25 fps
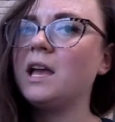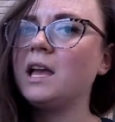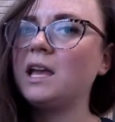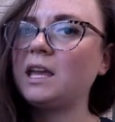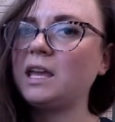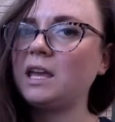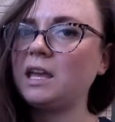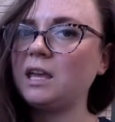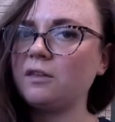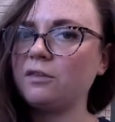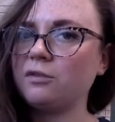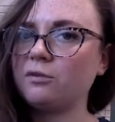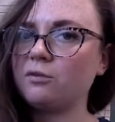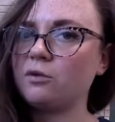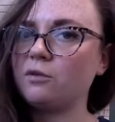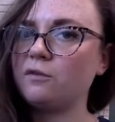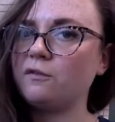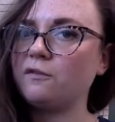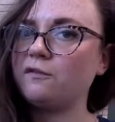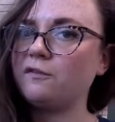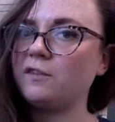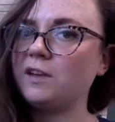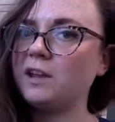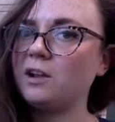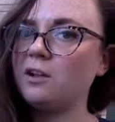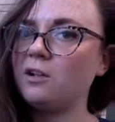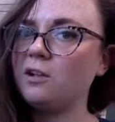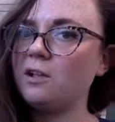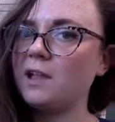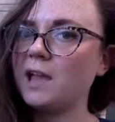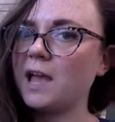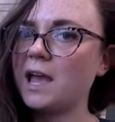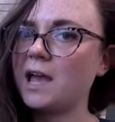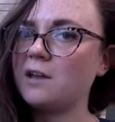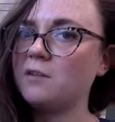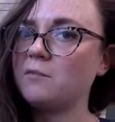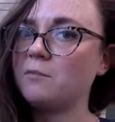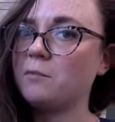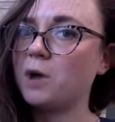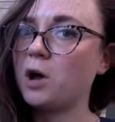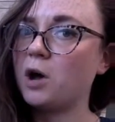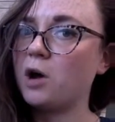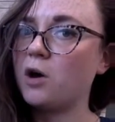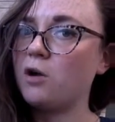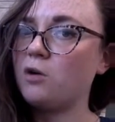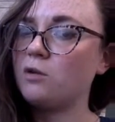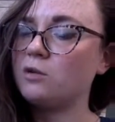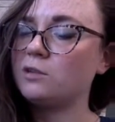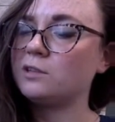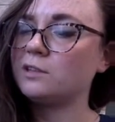He threw fiddle and
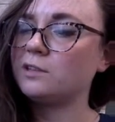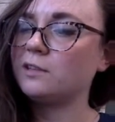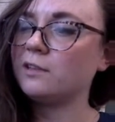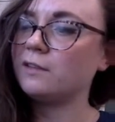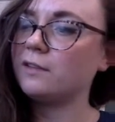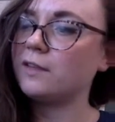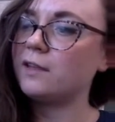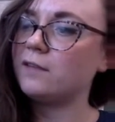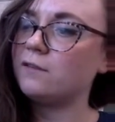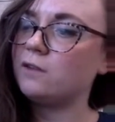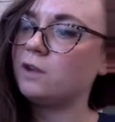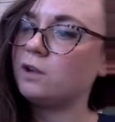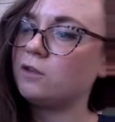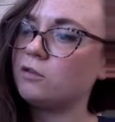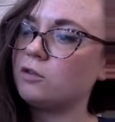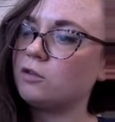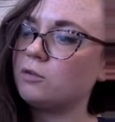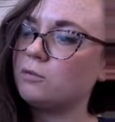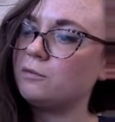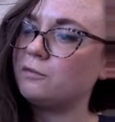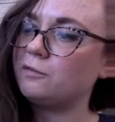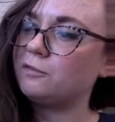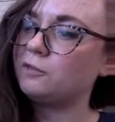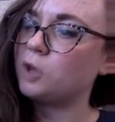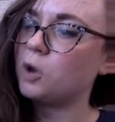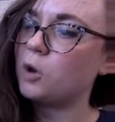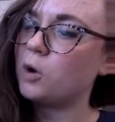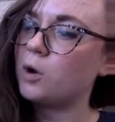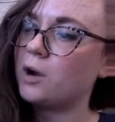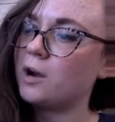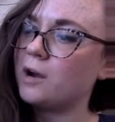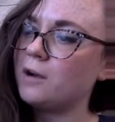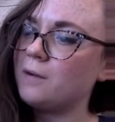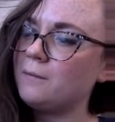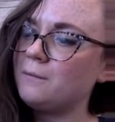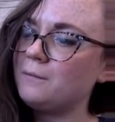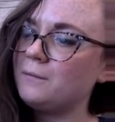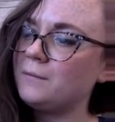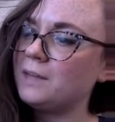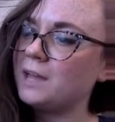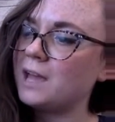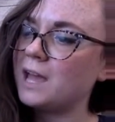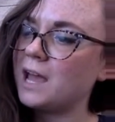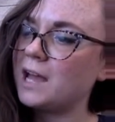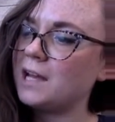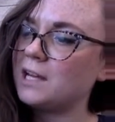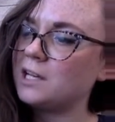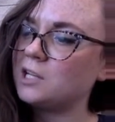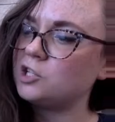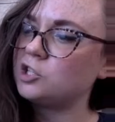bow to the living room floor,
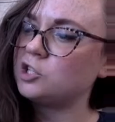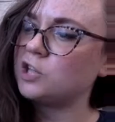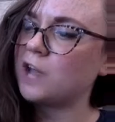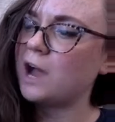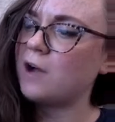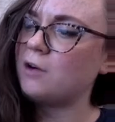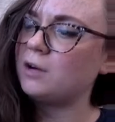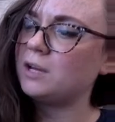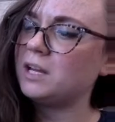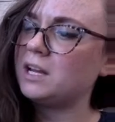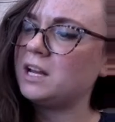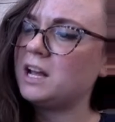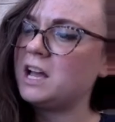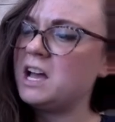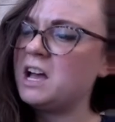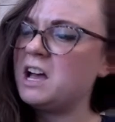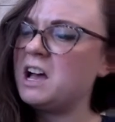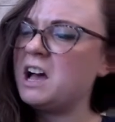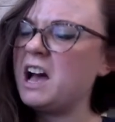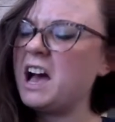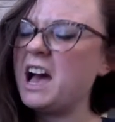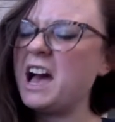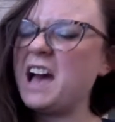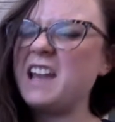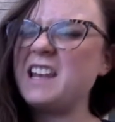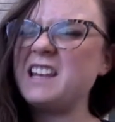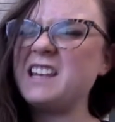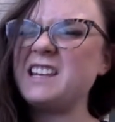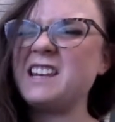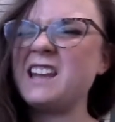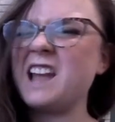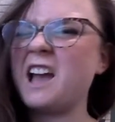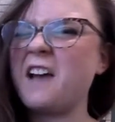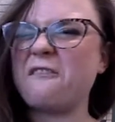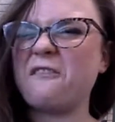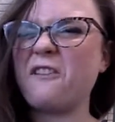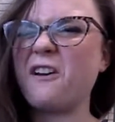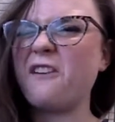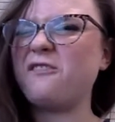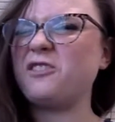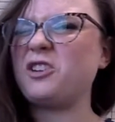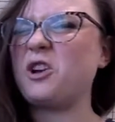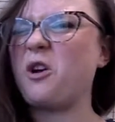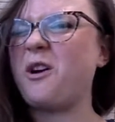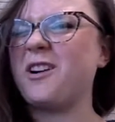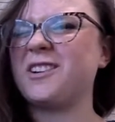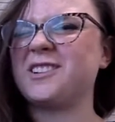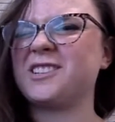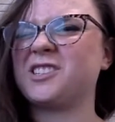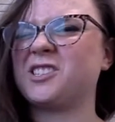and he shouted, Enough of
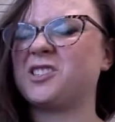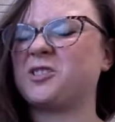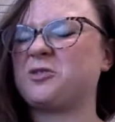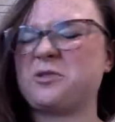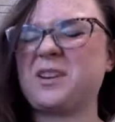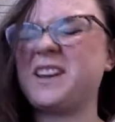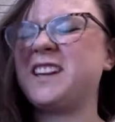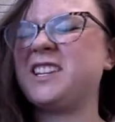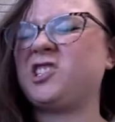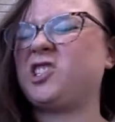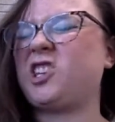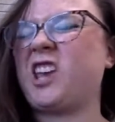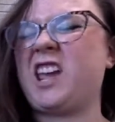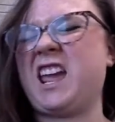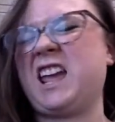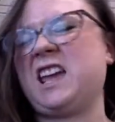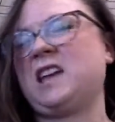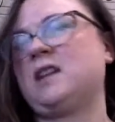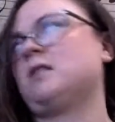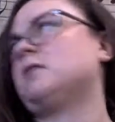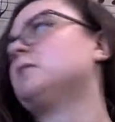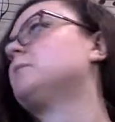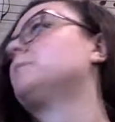your screeching!